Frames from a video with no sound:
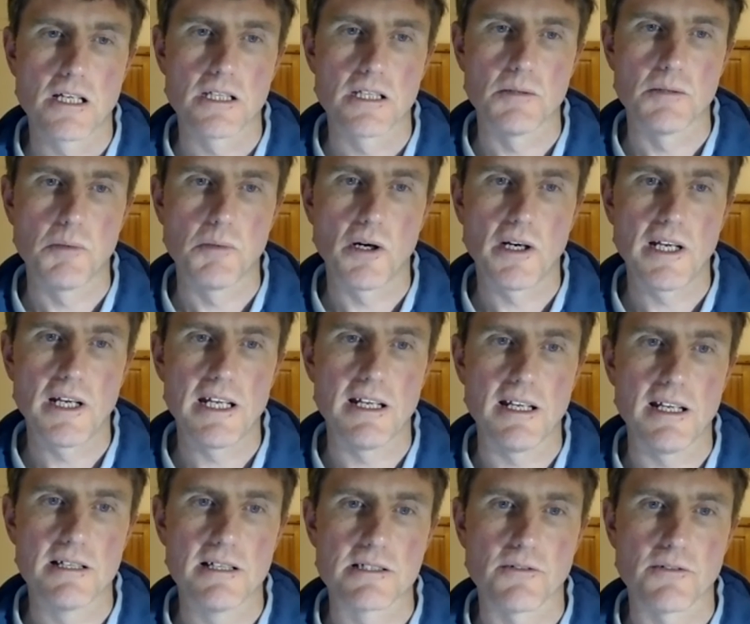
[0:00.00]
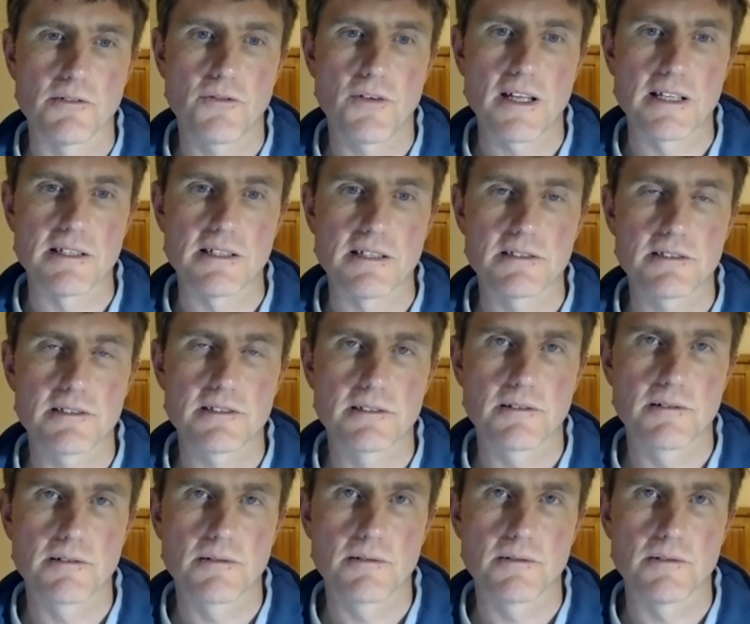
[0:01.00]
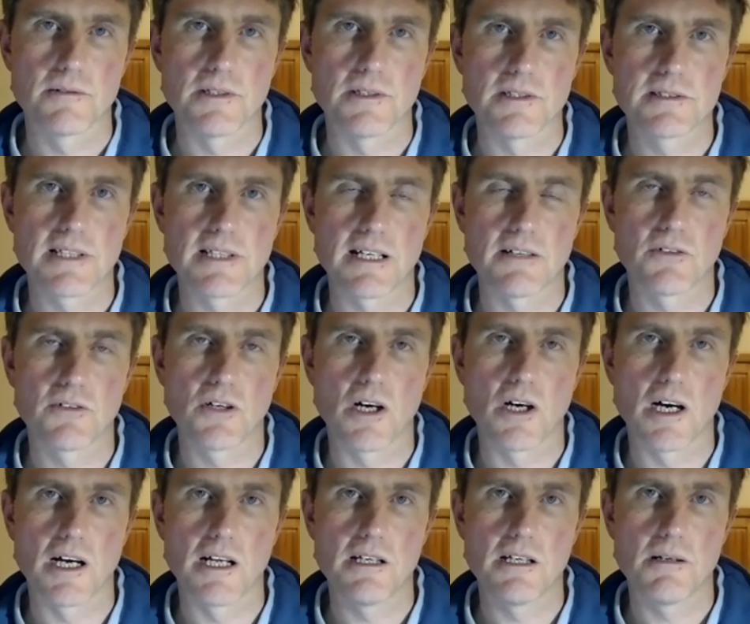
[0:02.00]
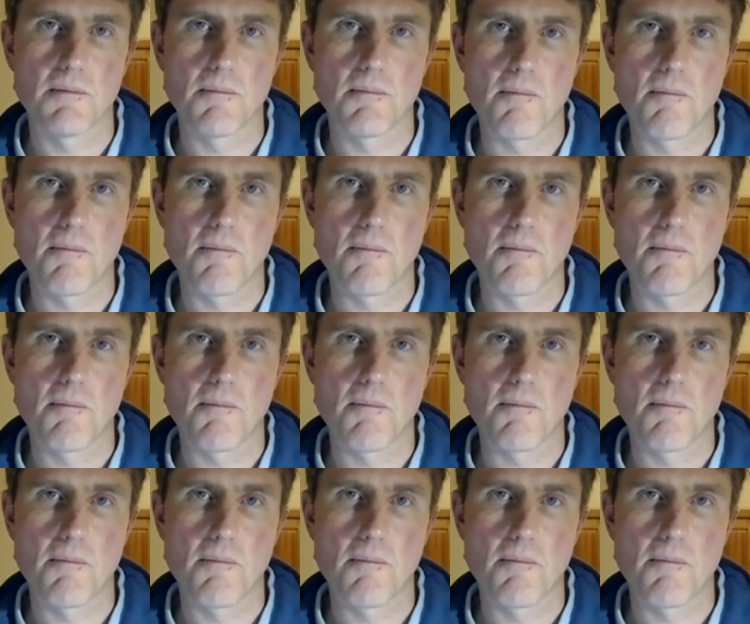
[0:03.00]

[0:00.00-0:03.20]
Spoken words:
The body is a fence, the Son of God,